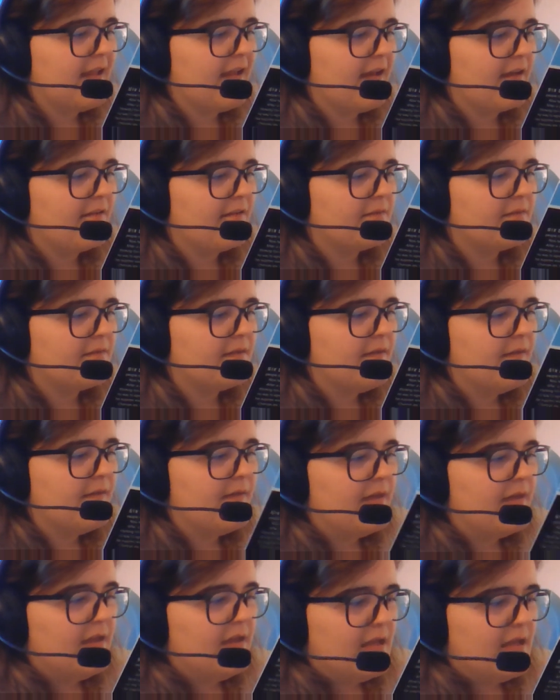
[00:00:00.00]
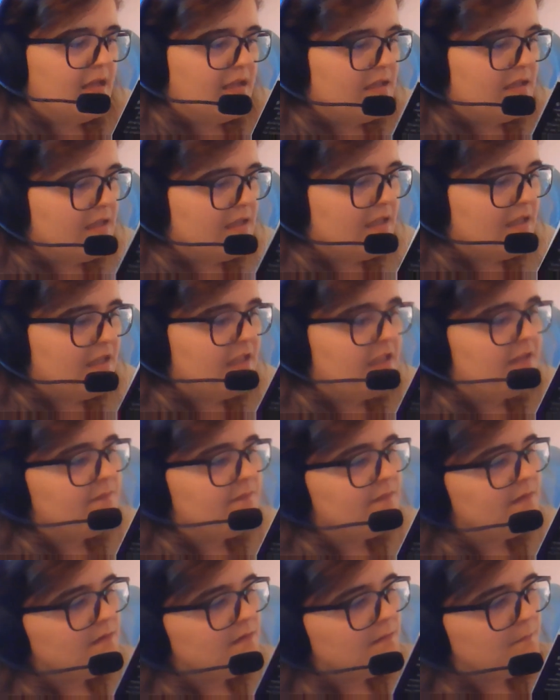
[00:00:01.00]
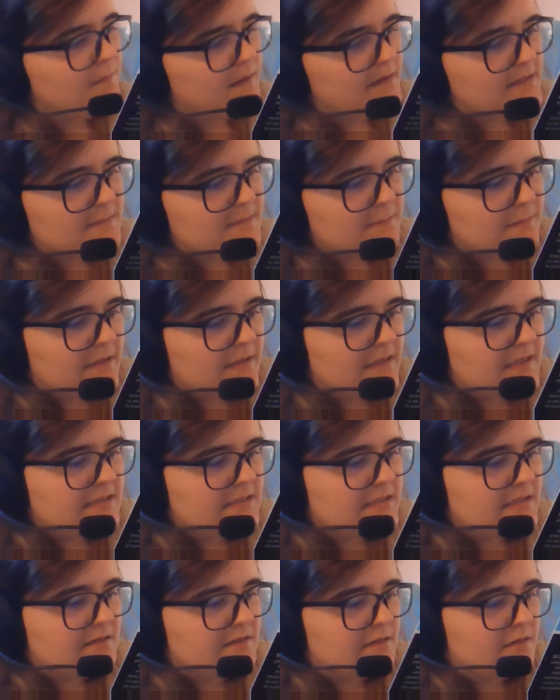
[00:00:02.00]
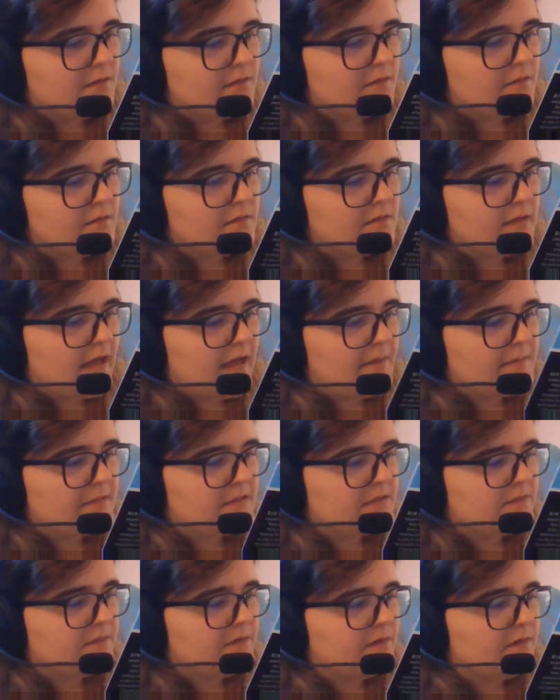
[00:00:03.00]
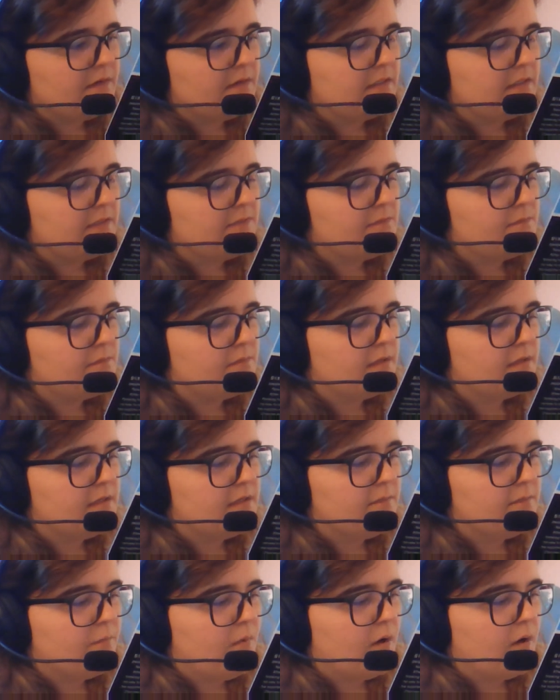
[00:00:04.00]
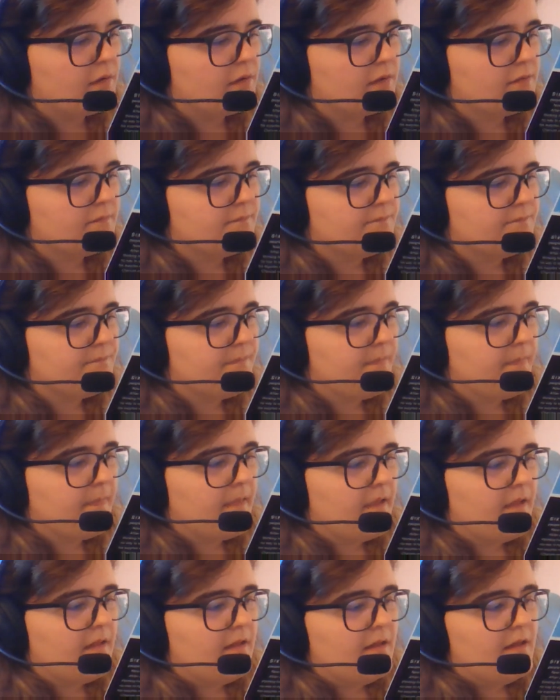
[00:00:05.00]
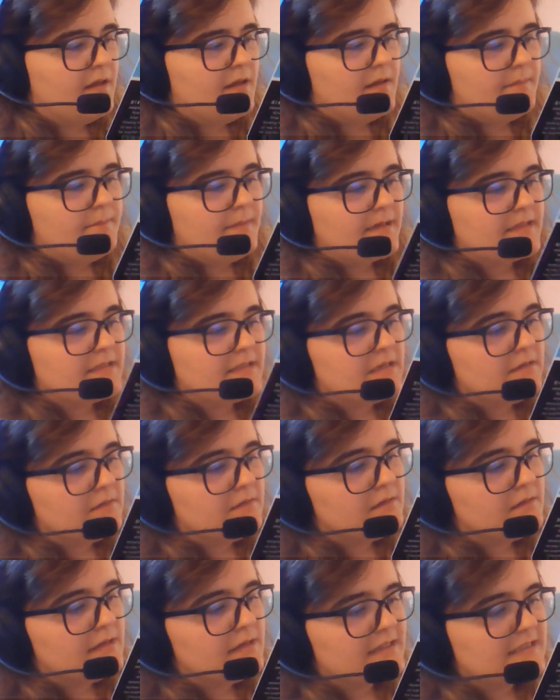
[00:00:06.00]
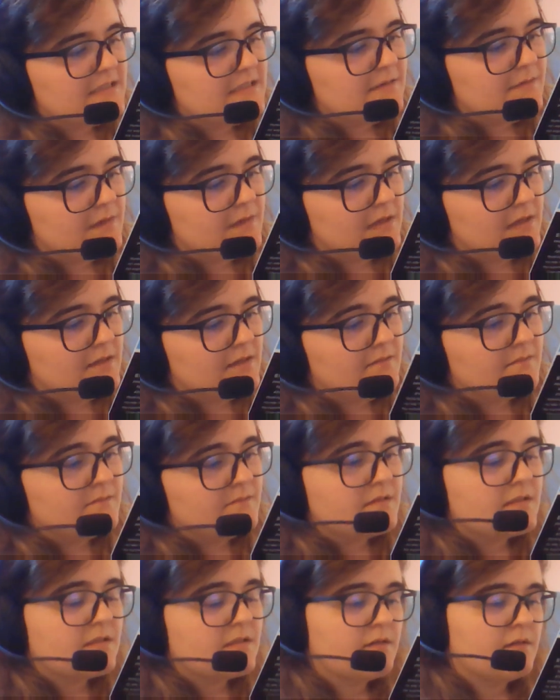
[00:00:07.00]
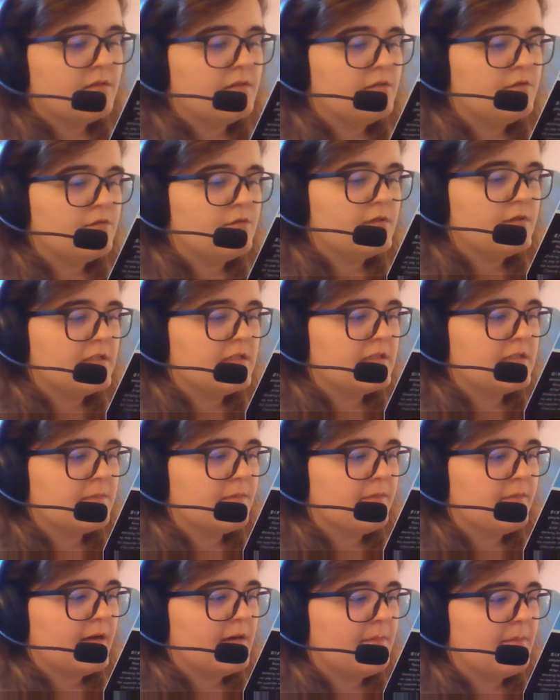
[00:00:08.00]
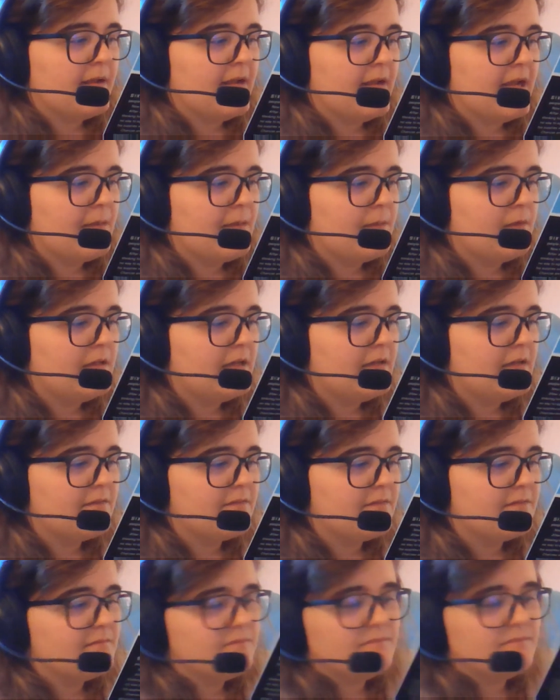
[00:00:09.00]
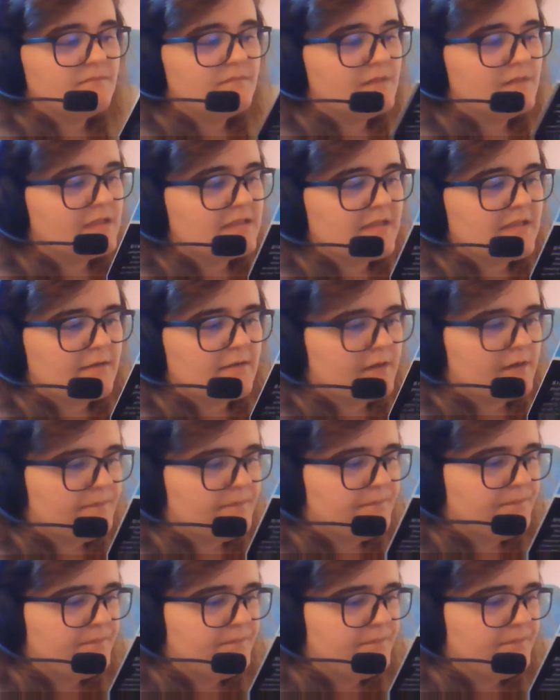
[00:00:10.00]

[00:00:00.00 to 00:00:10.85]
have, even when it's placed in an Earth atmosphere and given plenty of water. Bacterial activity, certain nutrients provided by animal life, etc.